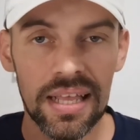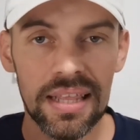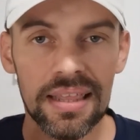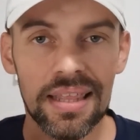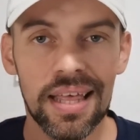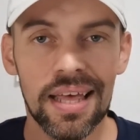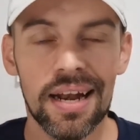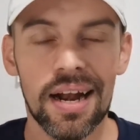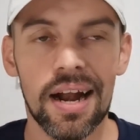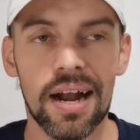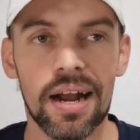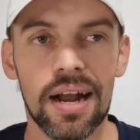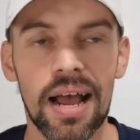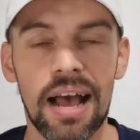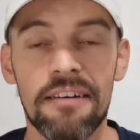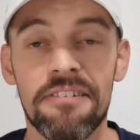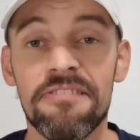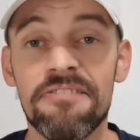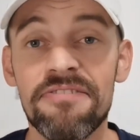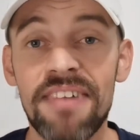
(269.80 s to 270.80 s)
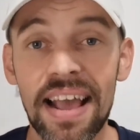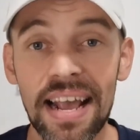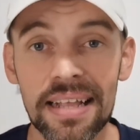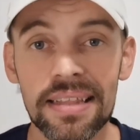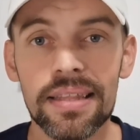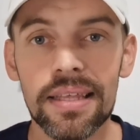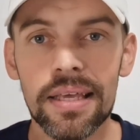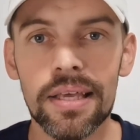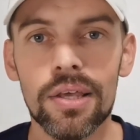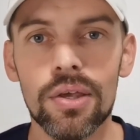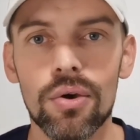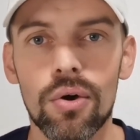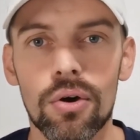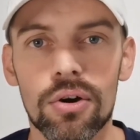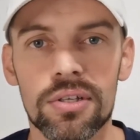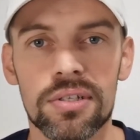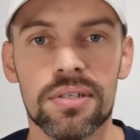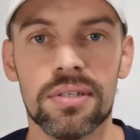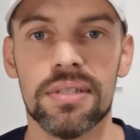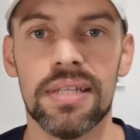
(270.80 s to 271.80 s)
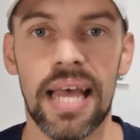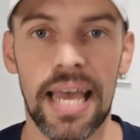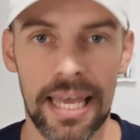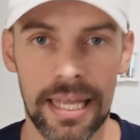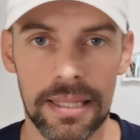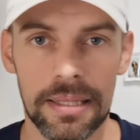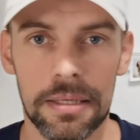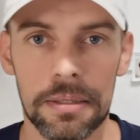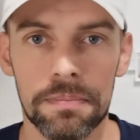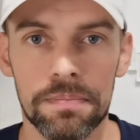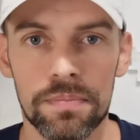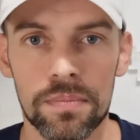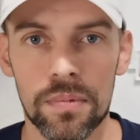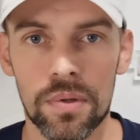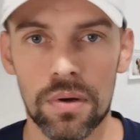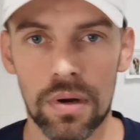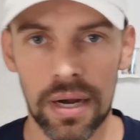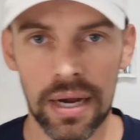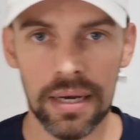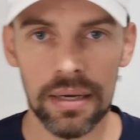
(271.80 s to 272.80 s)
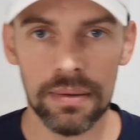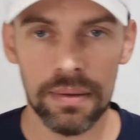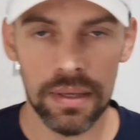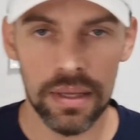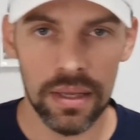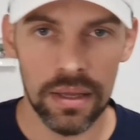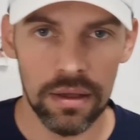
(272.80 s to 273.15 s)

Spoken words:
that are affecting your state, right?